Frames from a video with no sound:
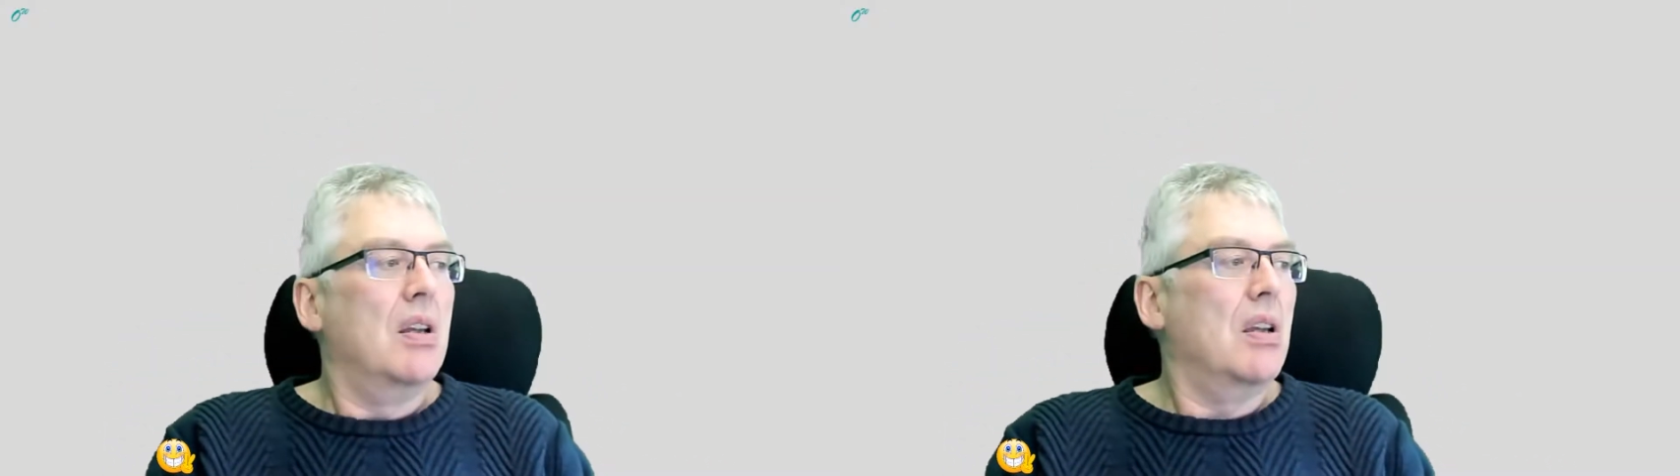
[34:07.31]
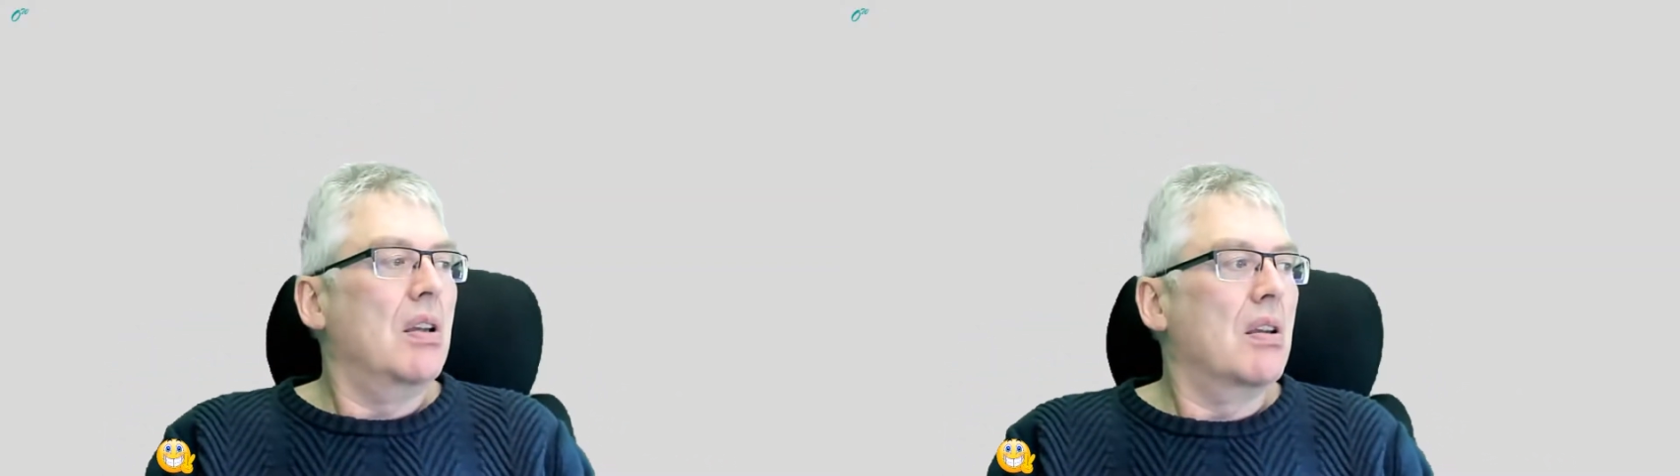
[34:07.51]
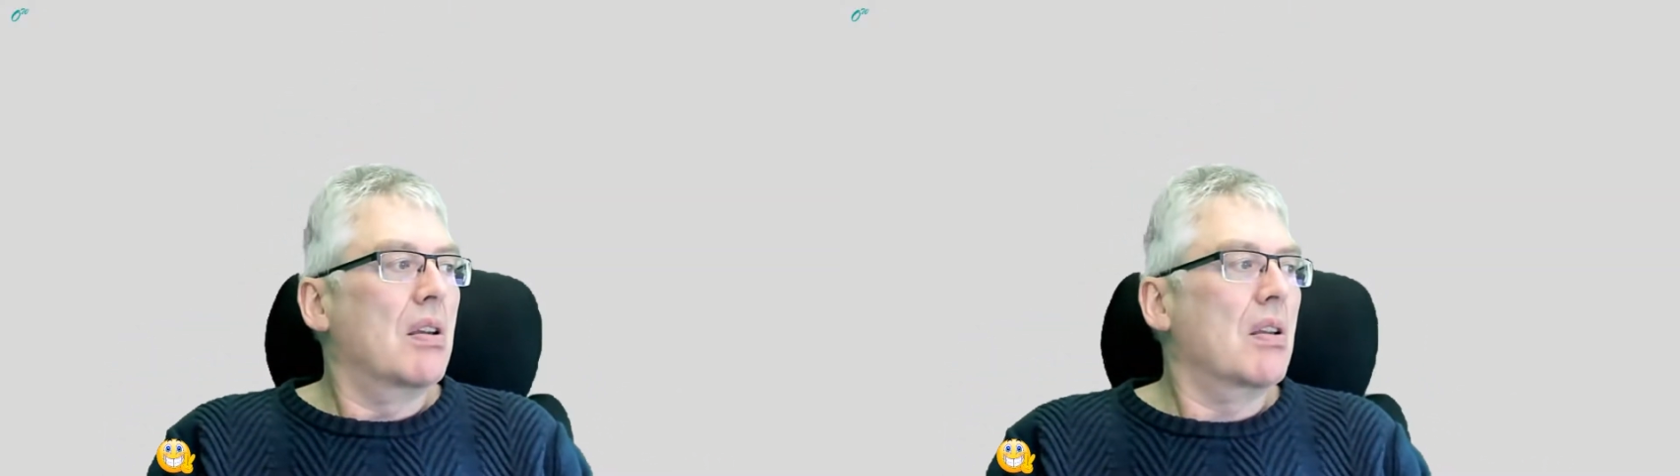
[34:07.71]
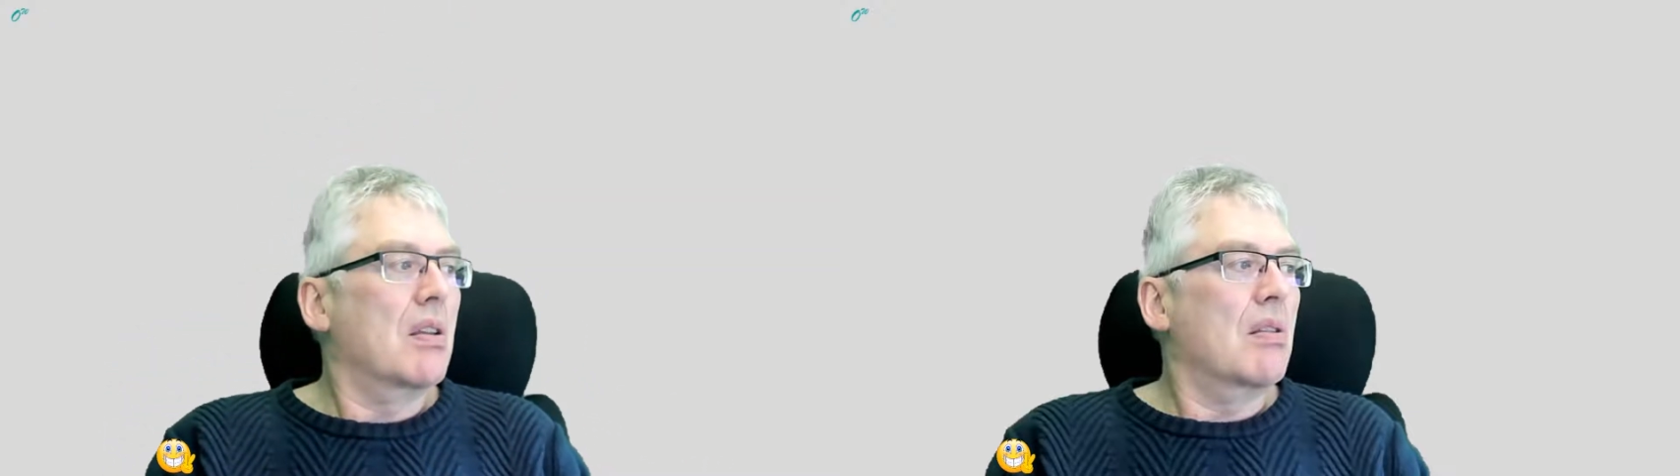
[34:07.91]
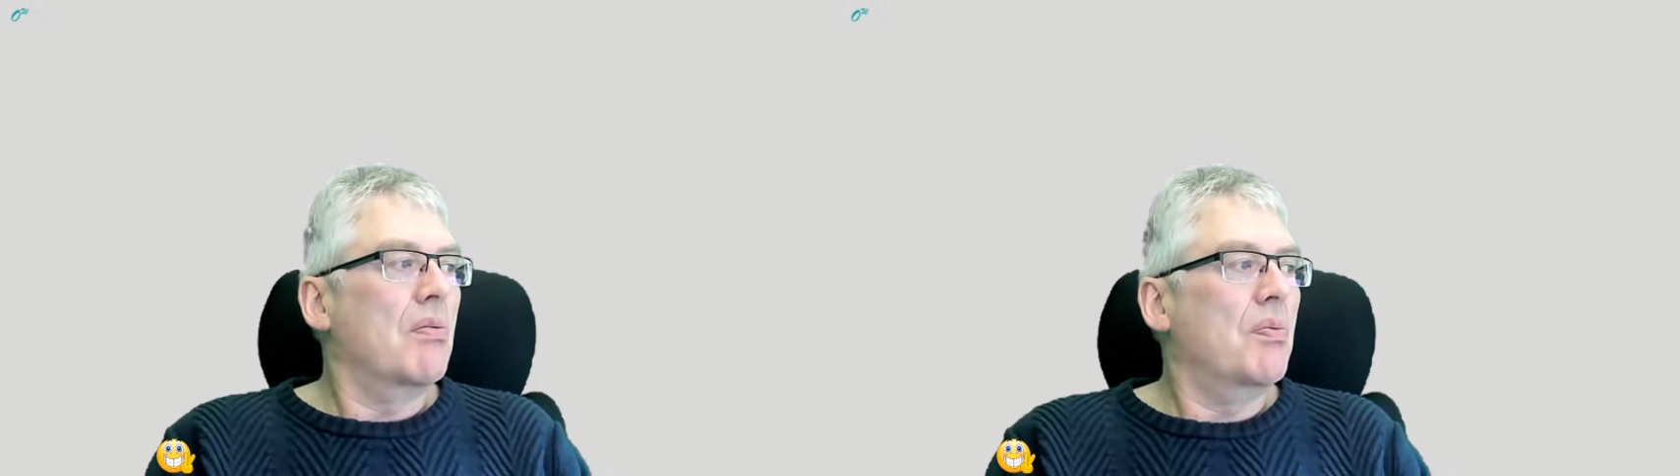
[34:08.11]

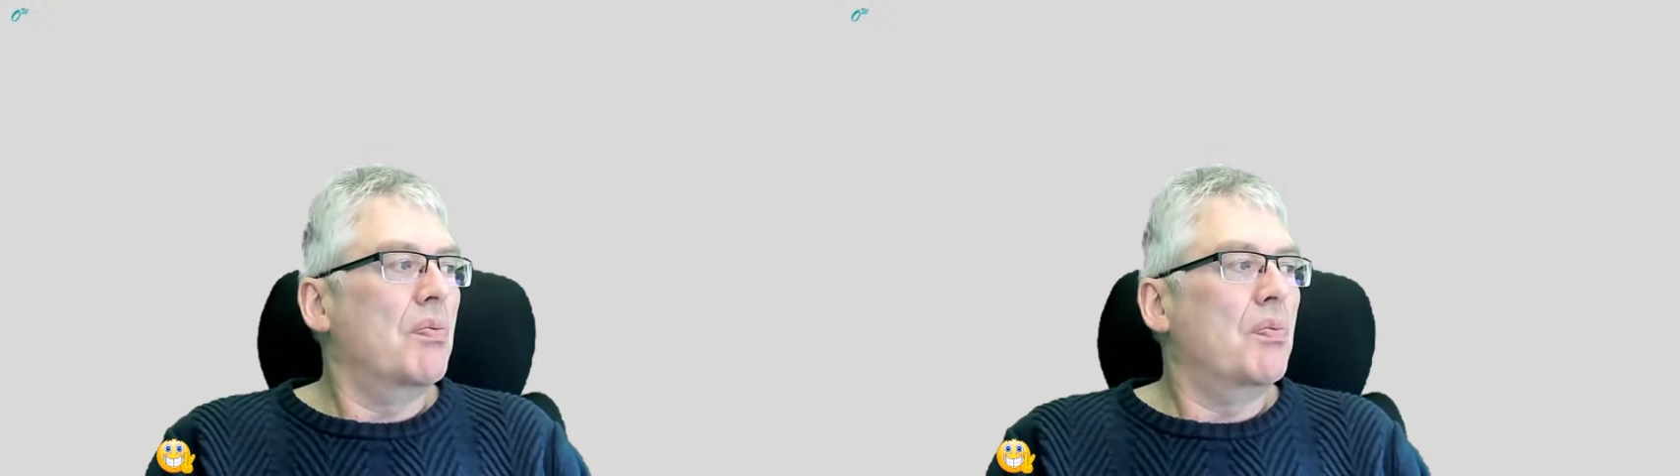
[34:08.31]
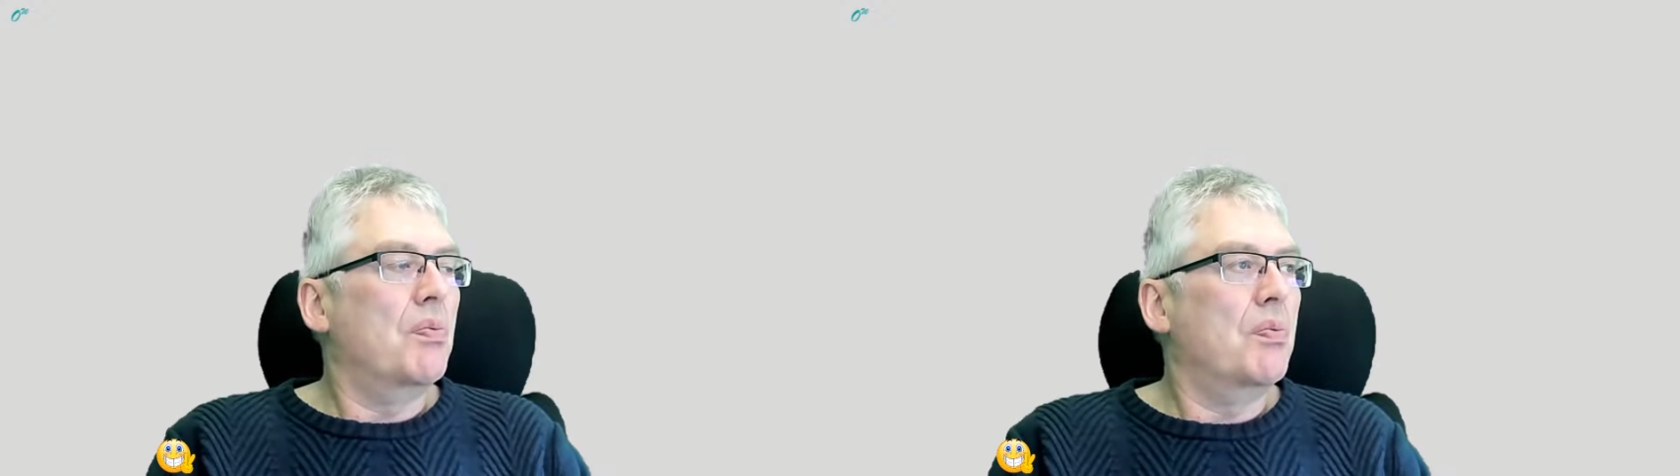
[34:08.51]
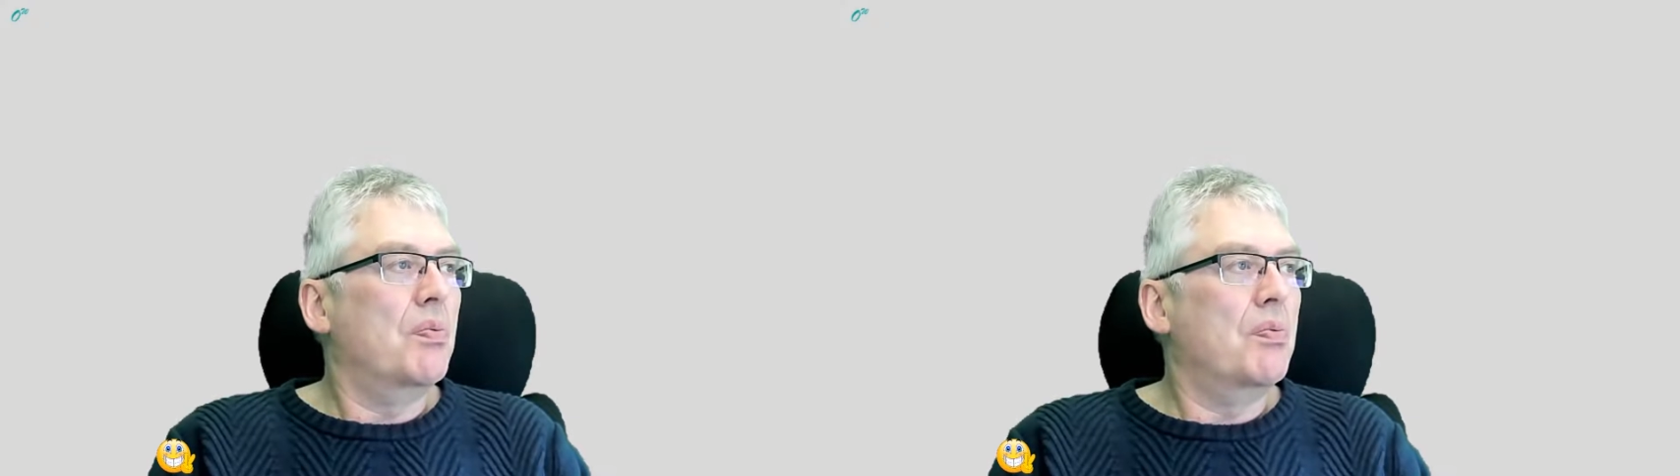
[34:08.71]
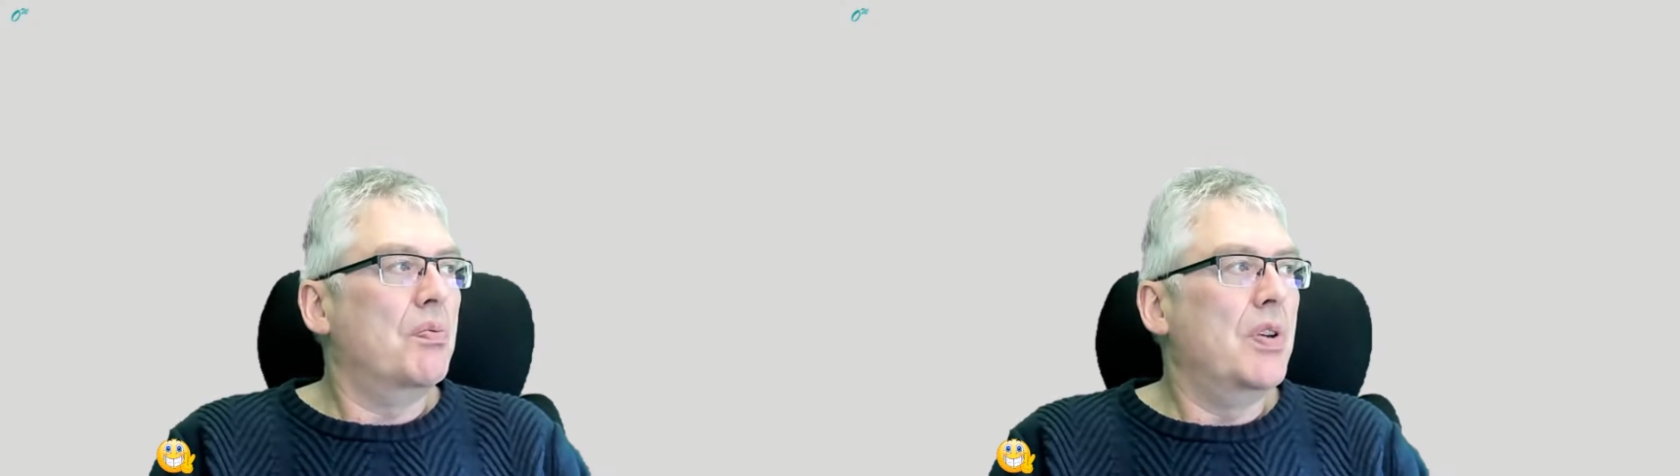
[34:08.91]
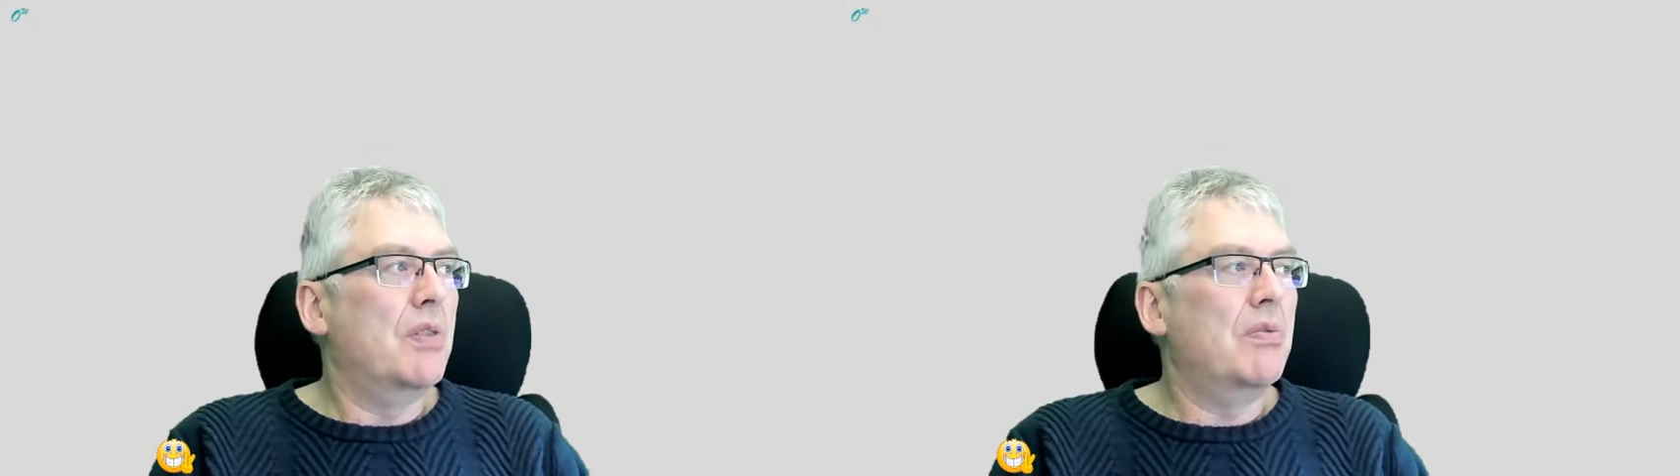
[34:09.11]

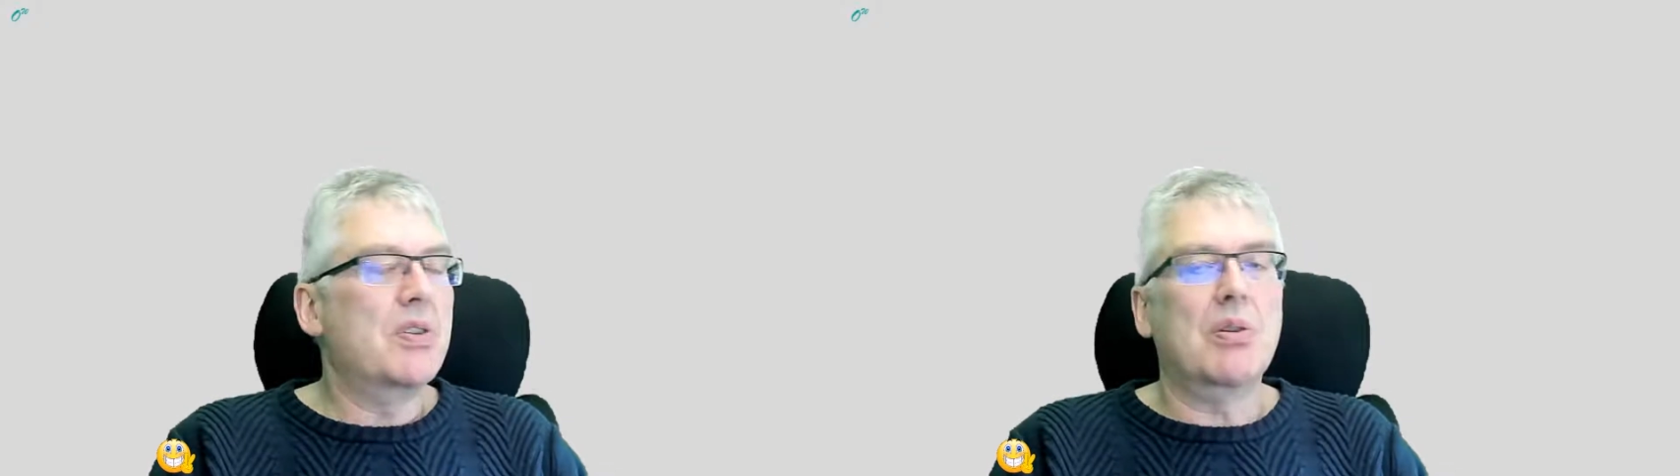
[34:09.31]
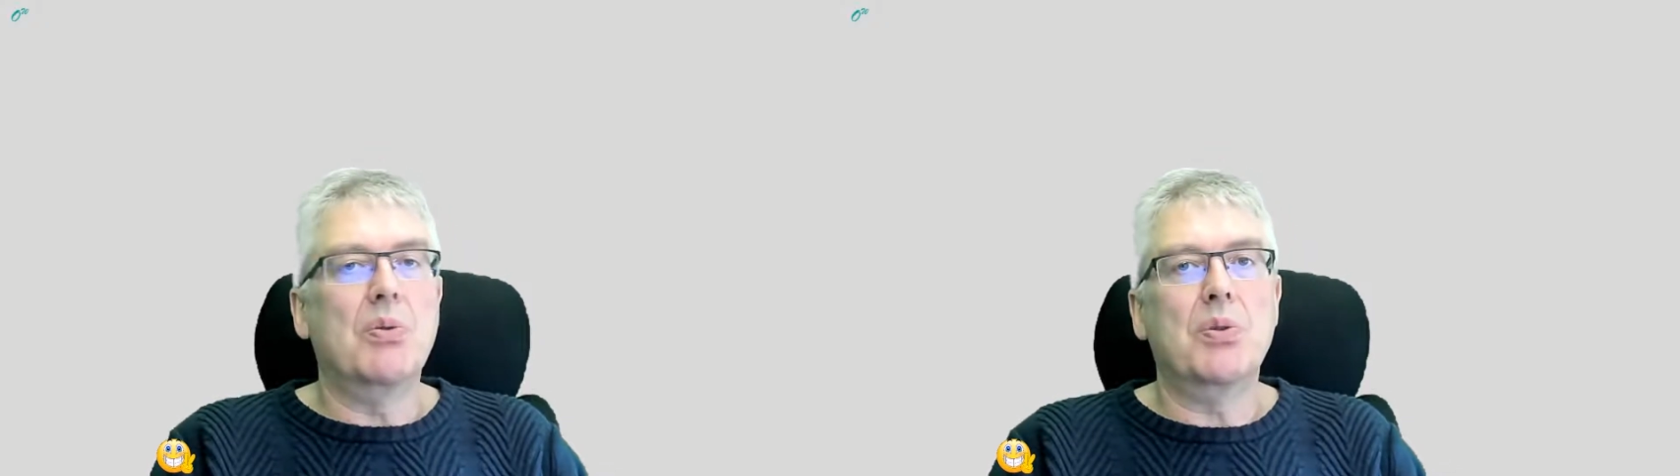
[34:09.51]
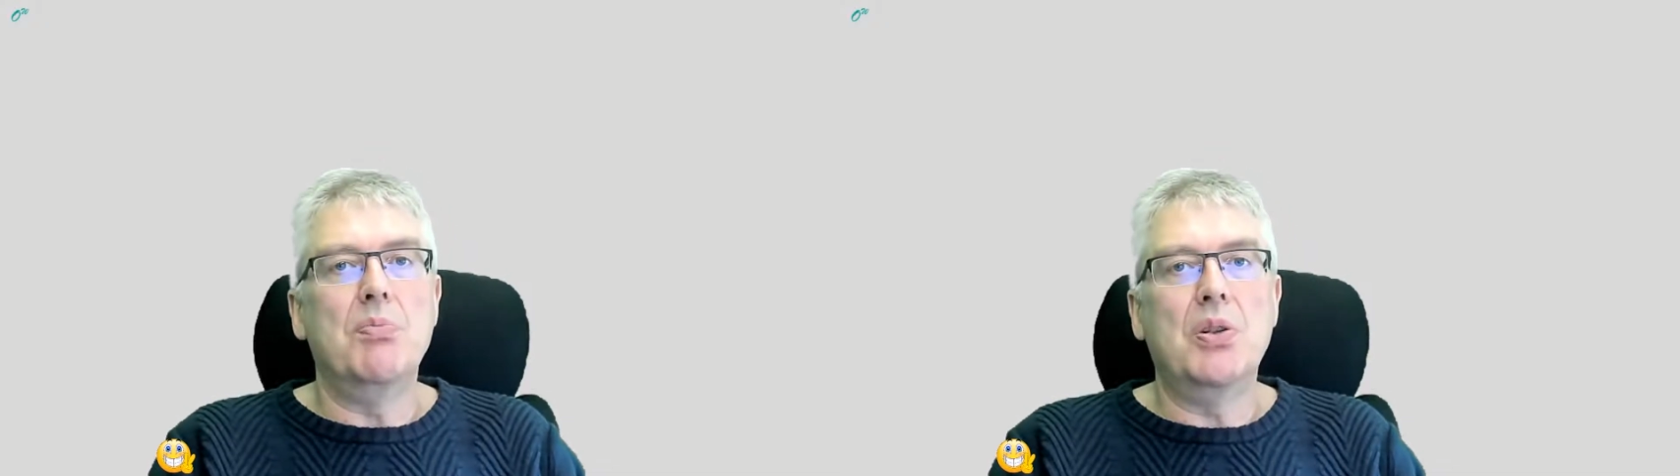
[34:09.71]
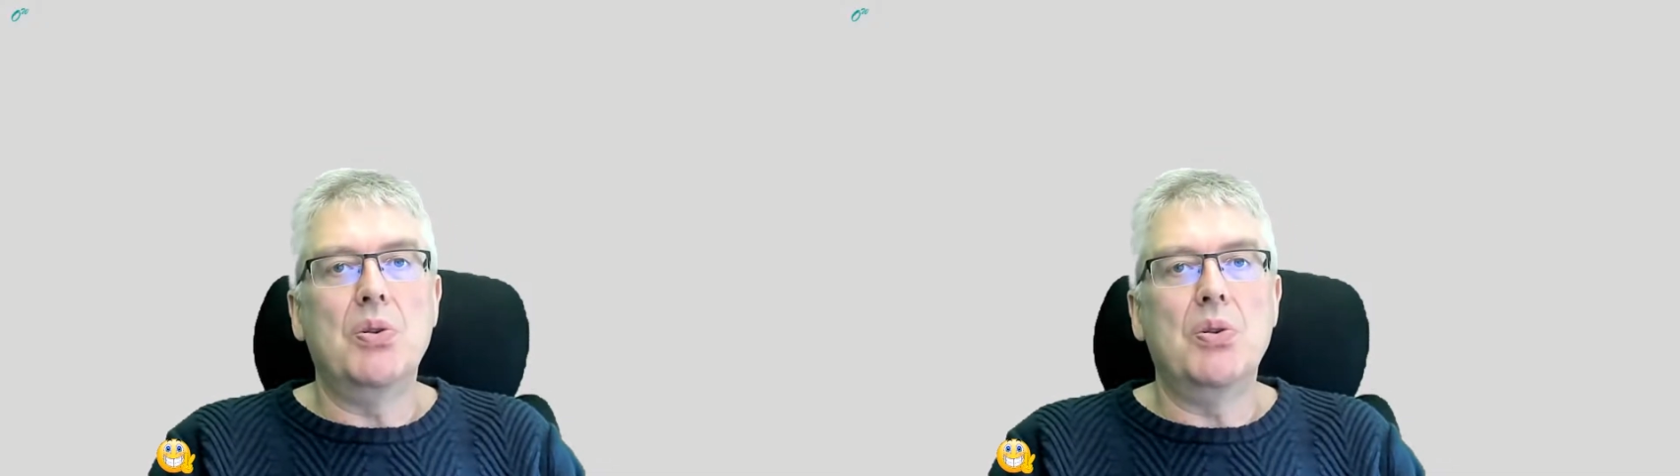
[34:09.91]
There is going to be